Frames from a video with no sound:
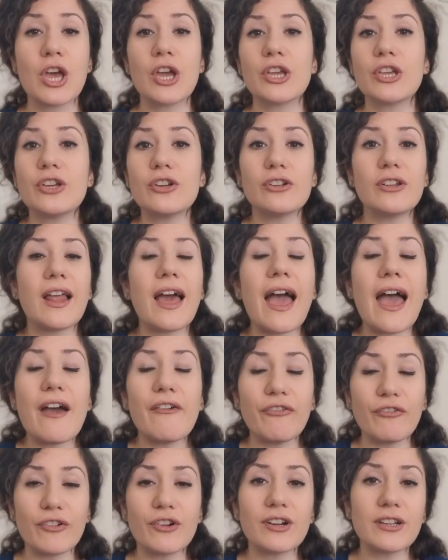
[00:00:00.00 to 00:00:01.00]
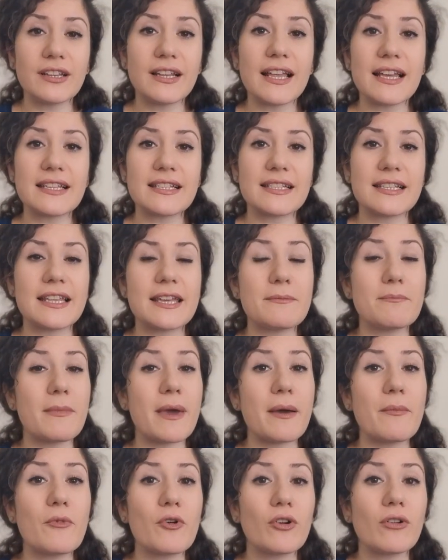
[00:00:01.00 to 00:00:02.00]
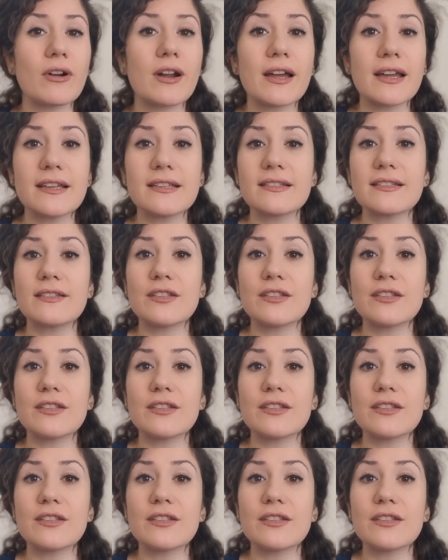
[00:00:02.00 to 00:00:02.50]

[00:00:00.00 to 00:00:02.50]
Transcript: you'll effortlessly memorize